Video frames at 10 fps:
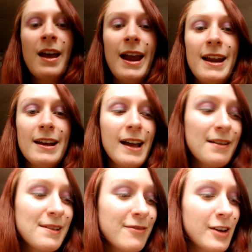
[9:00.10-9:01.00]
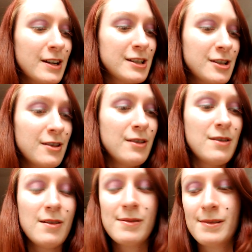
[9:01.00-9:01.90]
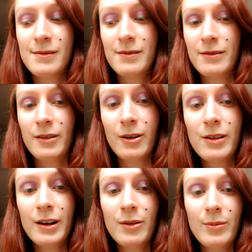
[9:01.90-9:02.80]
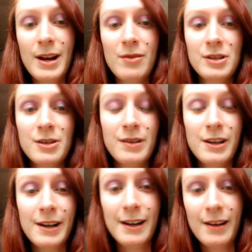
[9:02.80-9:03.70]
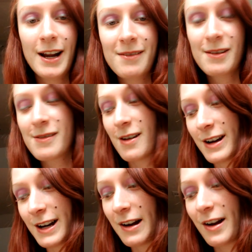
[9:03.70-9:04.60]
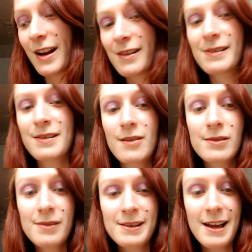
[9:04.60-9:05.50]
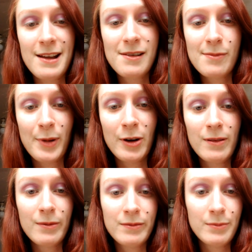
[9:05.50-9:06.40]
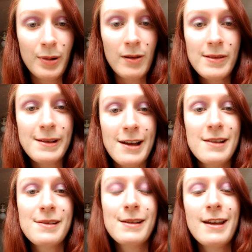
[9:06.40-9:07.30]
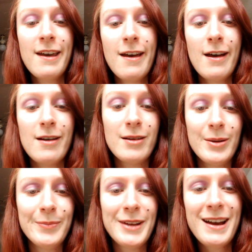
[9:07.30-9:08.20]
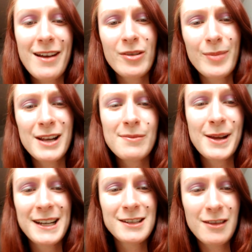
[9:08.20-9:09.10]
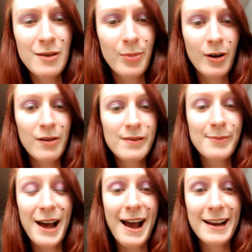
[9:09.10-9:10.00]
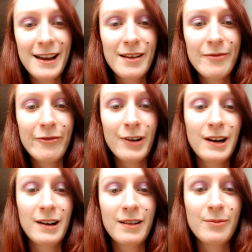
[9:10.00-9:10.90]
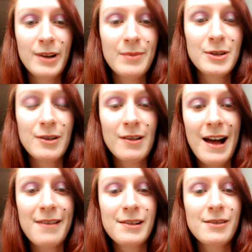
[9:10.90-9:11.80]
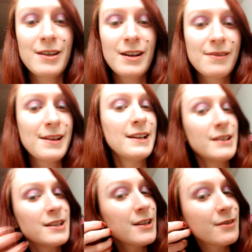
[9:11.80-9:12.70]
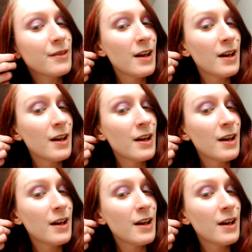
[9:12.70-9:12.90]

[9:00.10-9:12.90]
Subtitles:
And I guess I forgot to show you those earlier when I was showing you earrings. Those are earrings. Those are studs, pearl studs. Not everybody's big into the pearls, but I am for when I'm doing classier looks. And two,